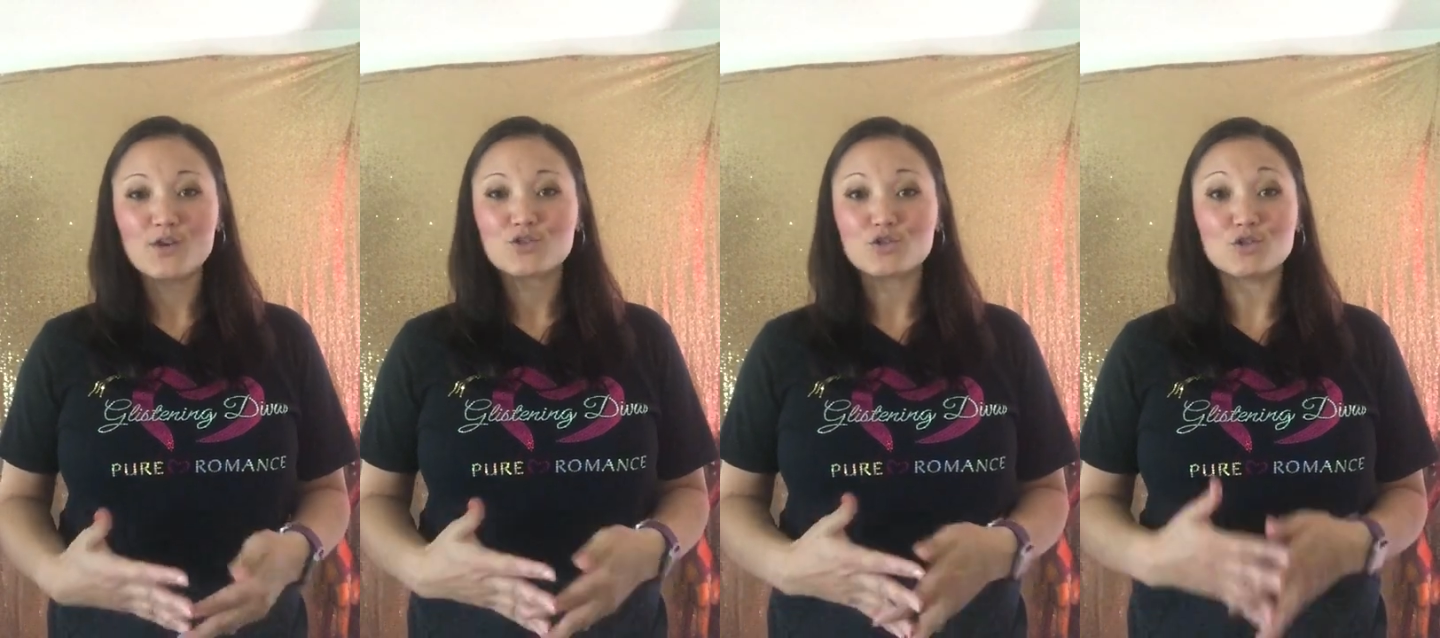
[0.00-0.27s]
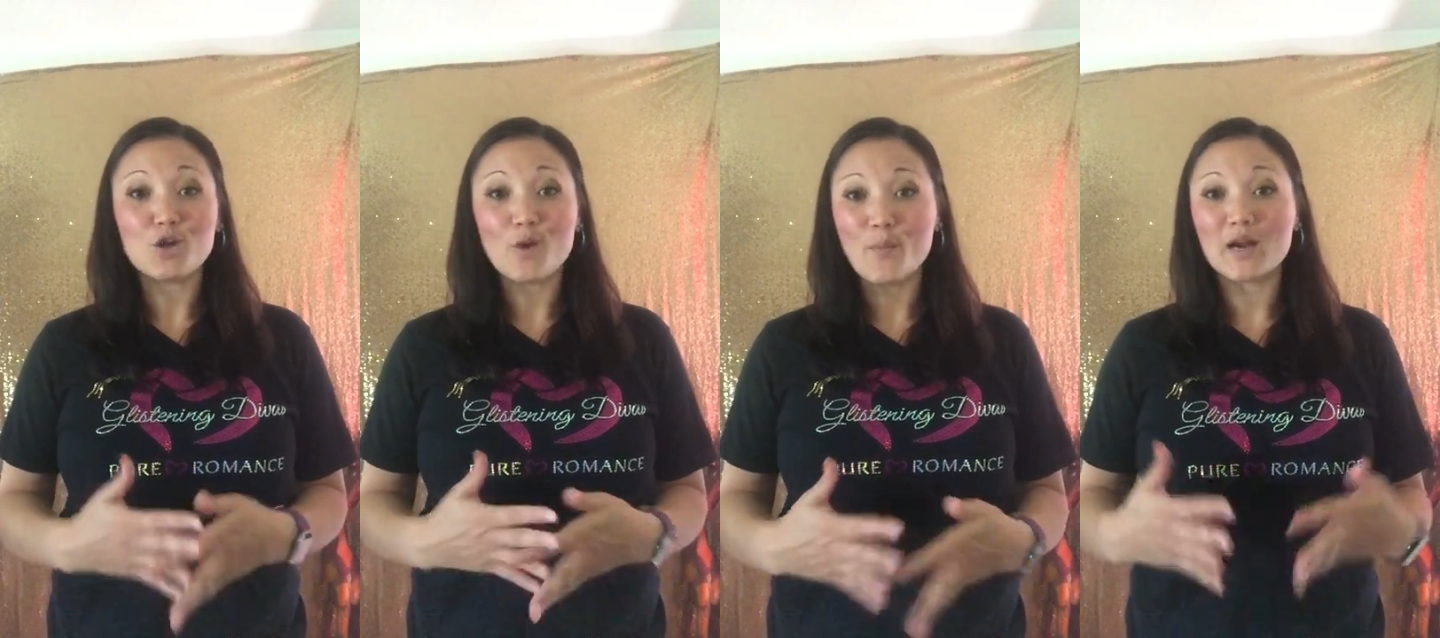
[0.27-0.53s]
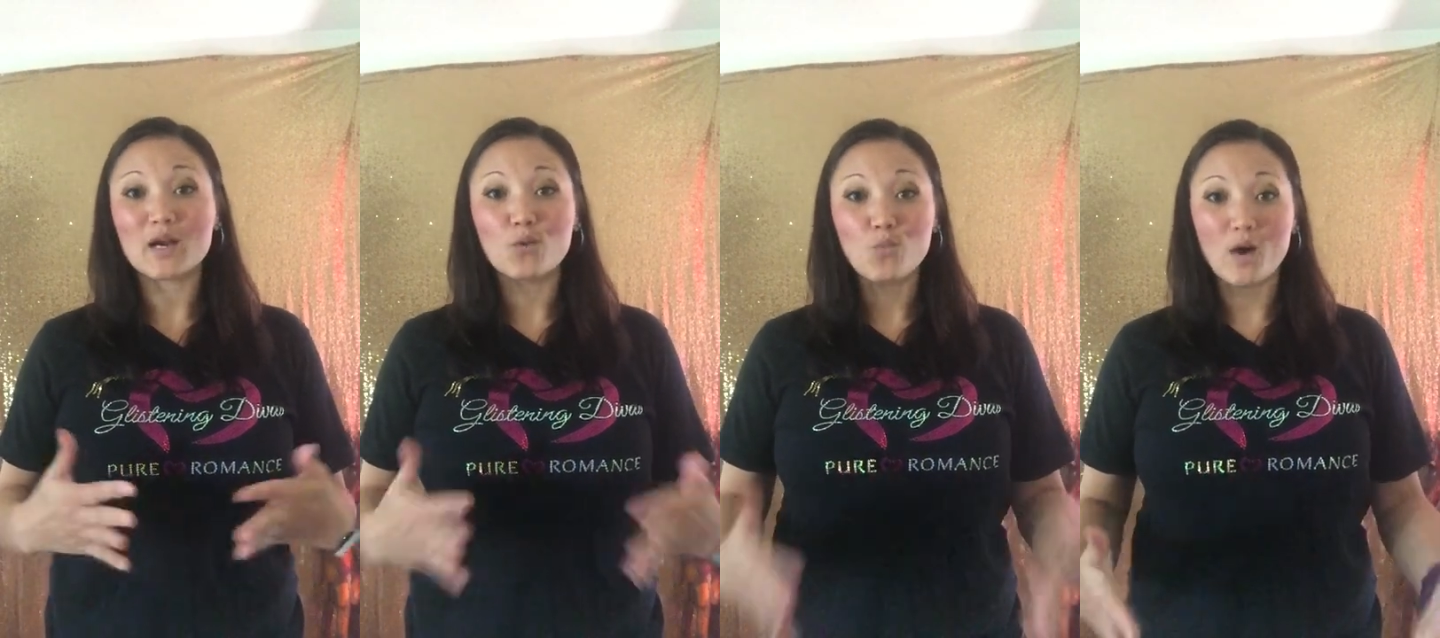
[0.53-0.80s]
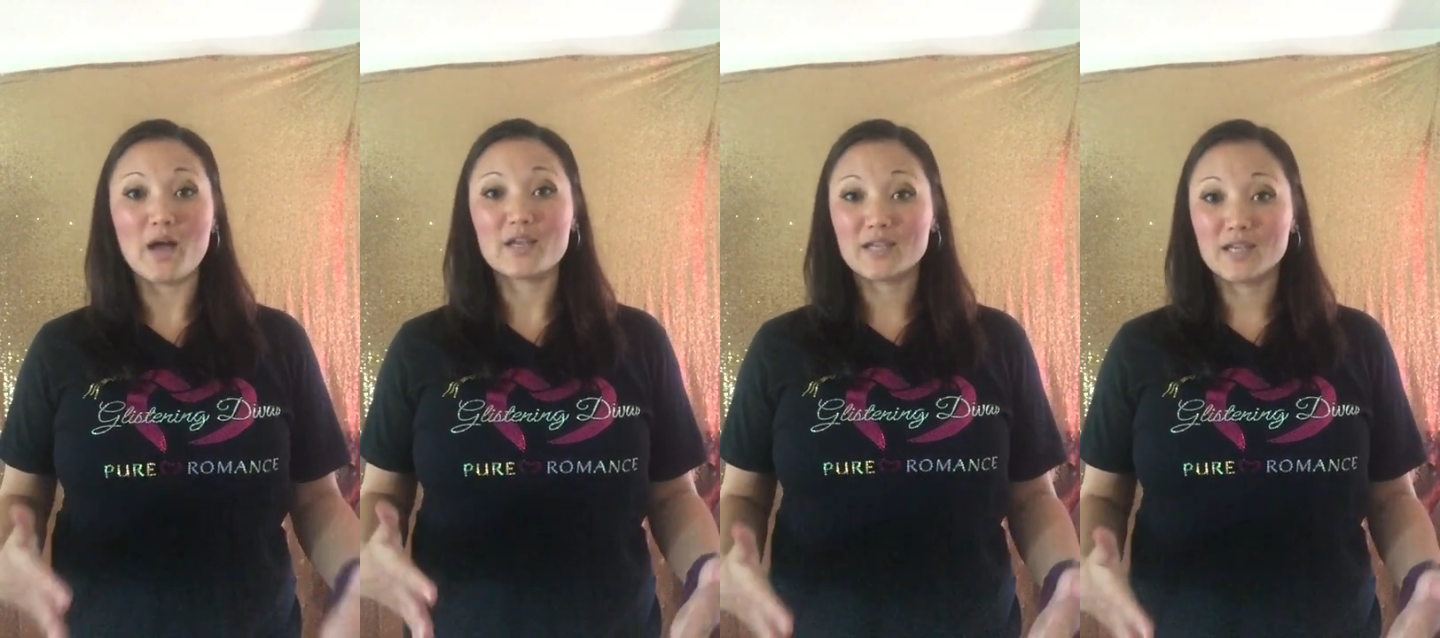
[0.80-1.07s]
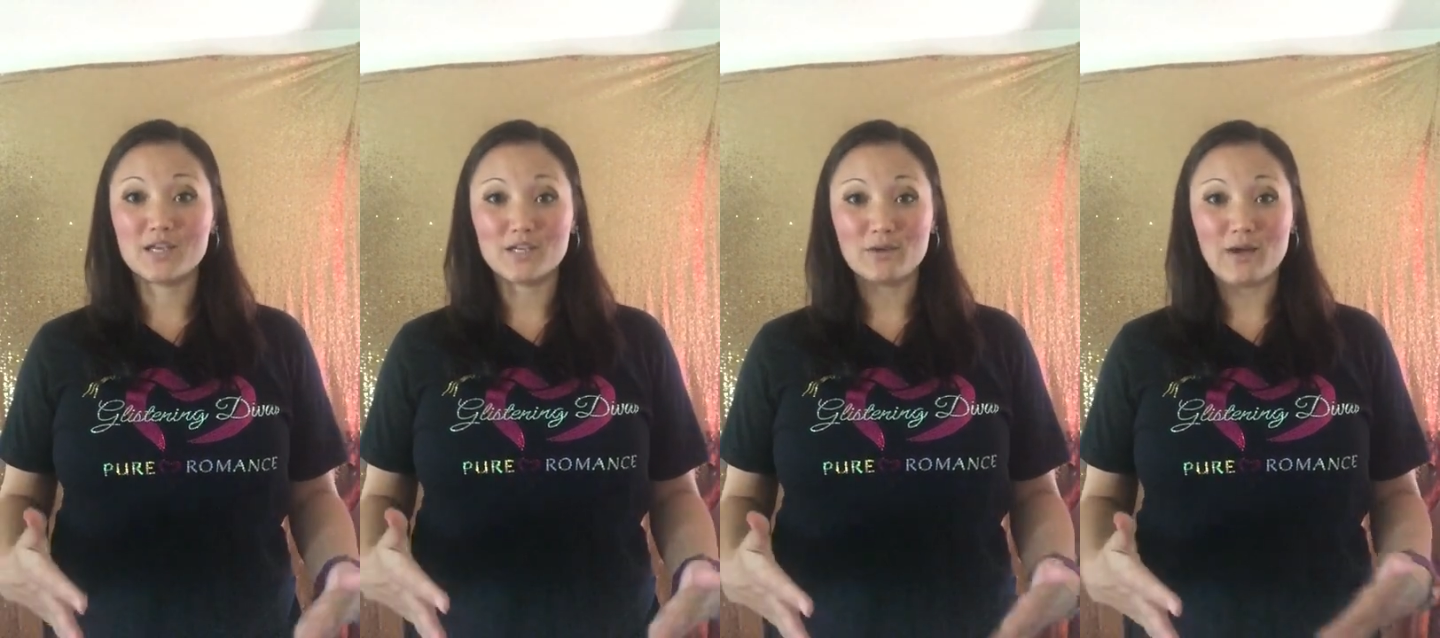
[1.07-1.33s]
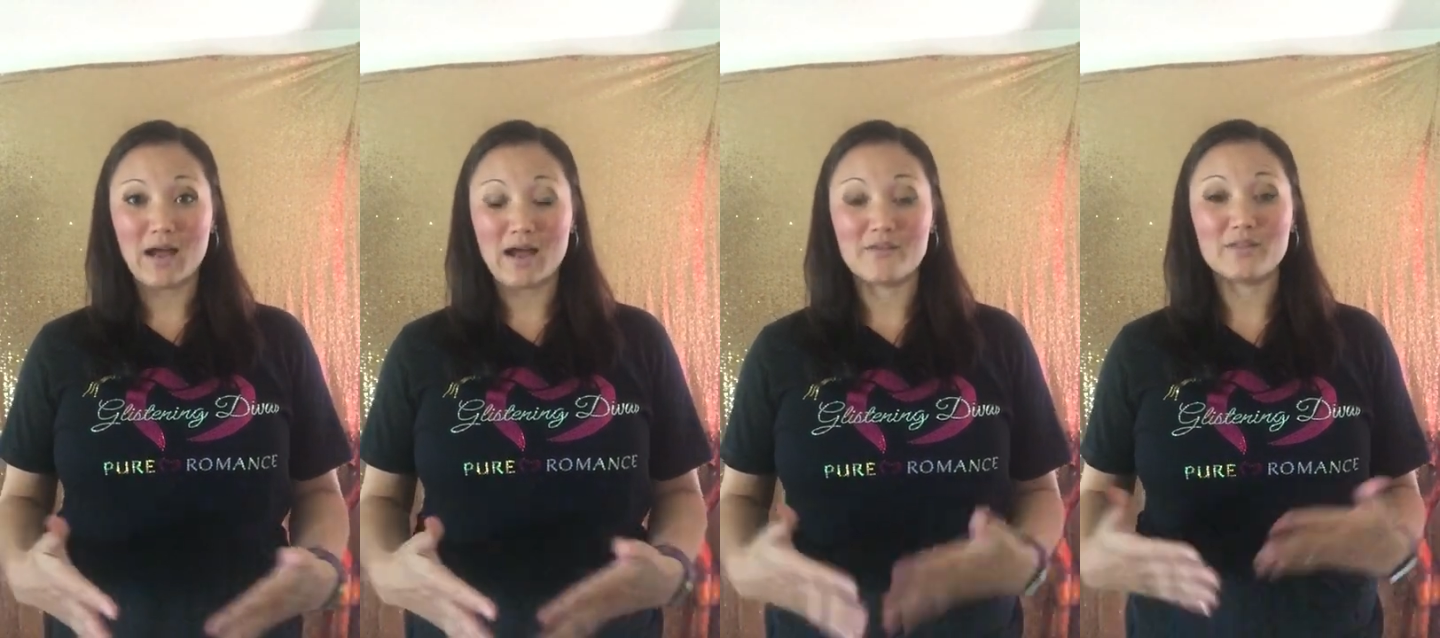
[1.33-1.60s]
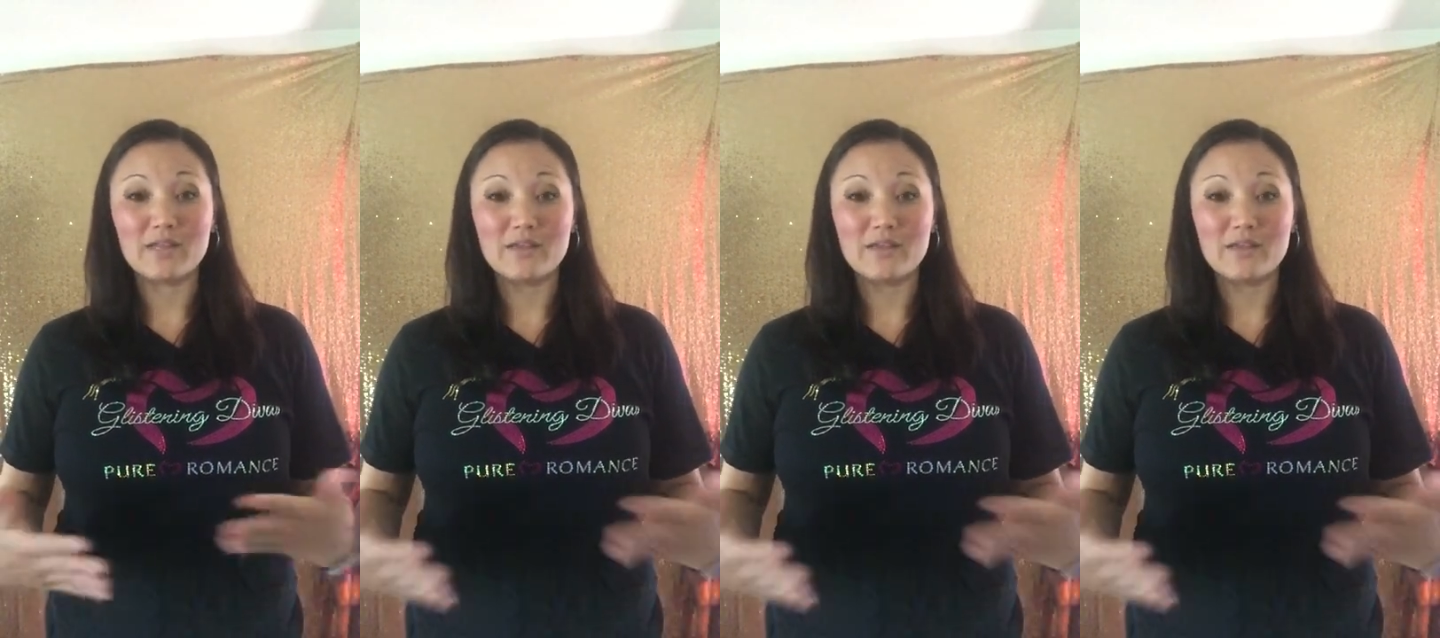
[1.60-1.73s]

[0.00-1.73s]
So no matter what kit you have,